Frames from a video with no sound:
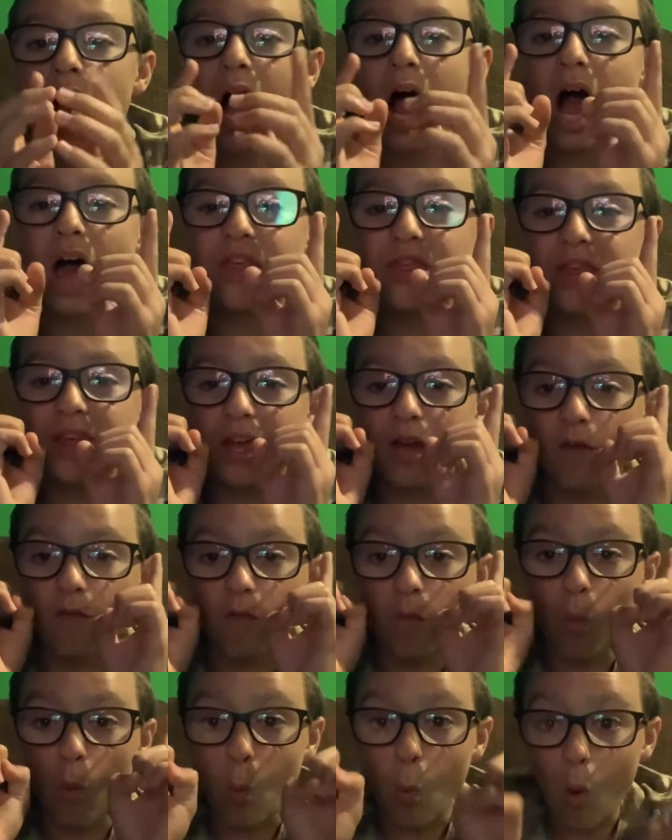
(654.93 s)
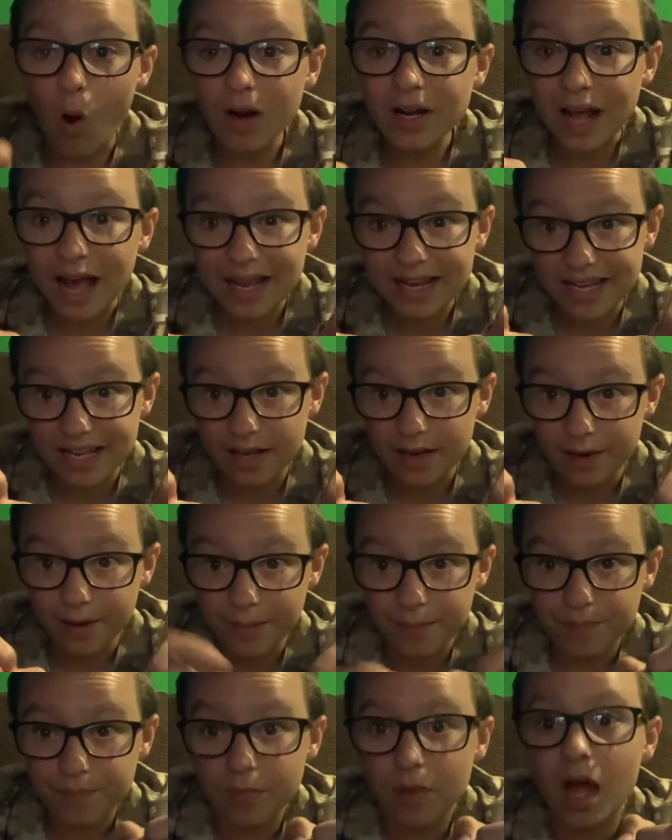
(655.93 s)
I think of one idea.
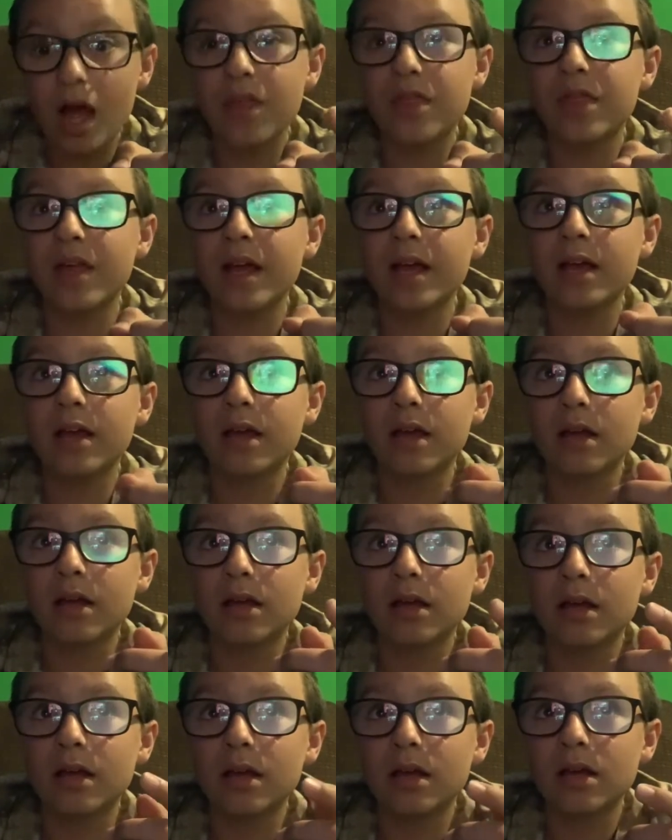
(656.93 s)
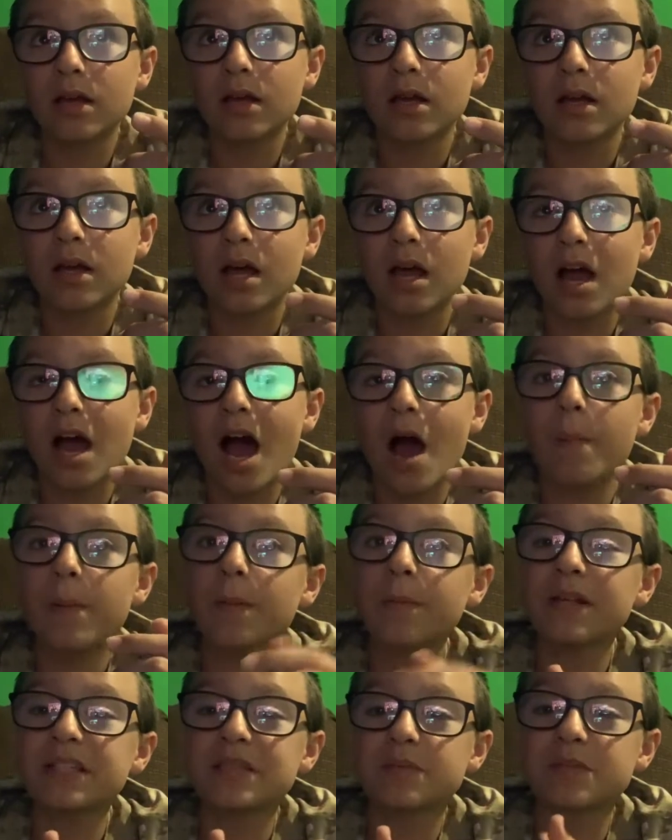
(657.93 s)
I think, how about I
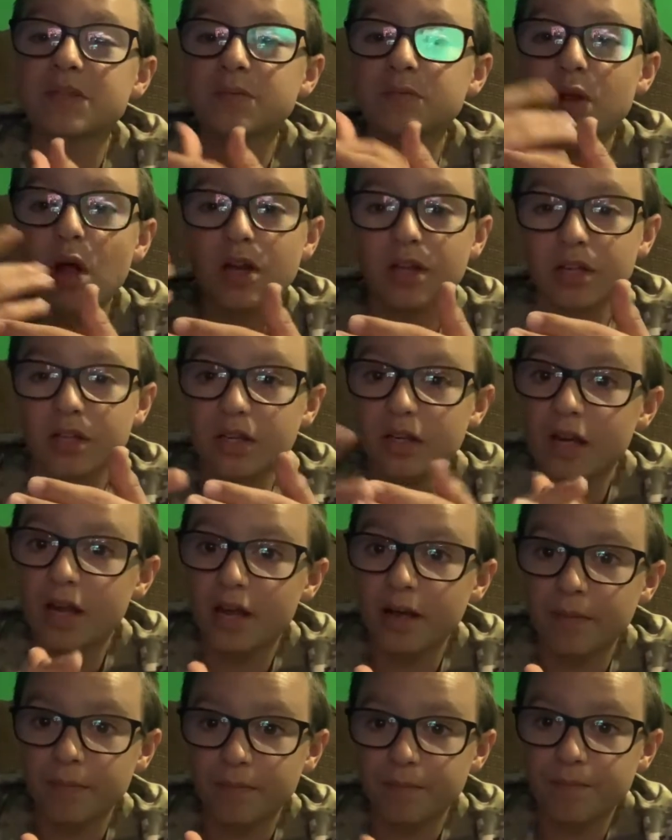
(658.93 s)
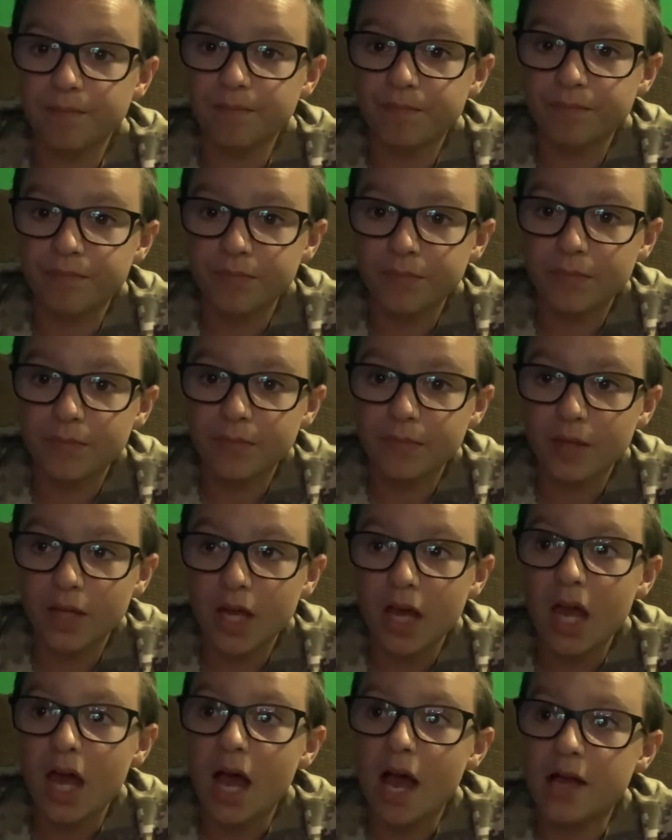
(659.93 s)
play some Subnautica today?
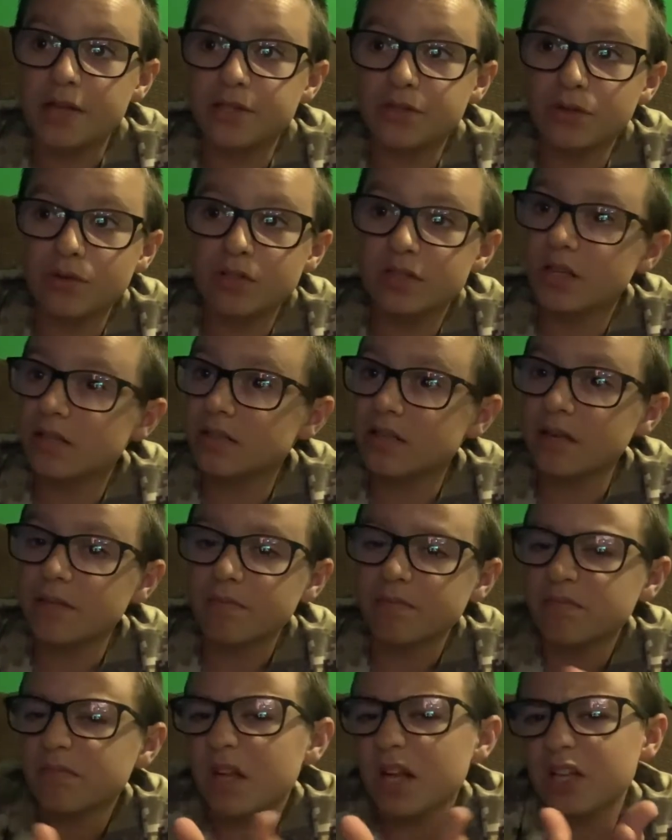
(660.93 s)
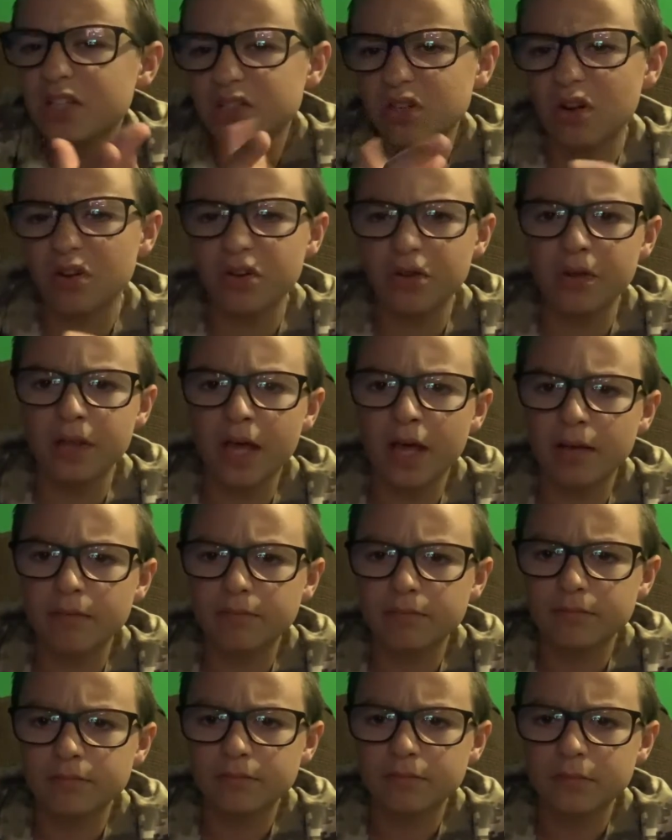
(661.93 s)
As soon as I say, yeah, sure, I'll do that,
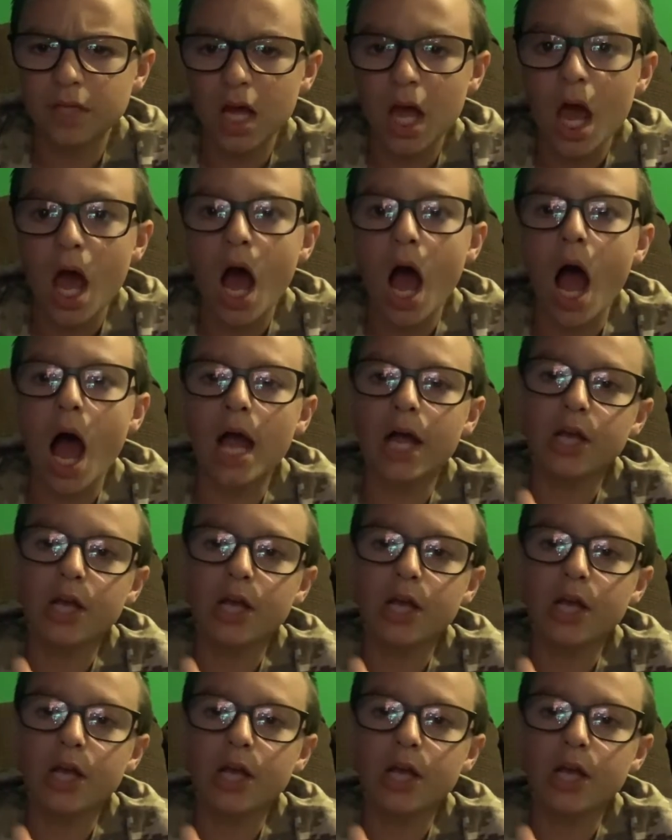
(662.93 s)
I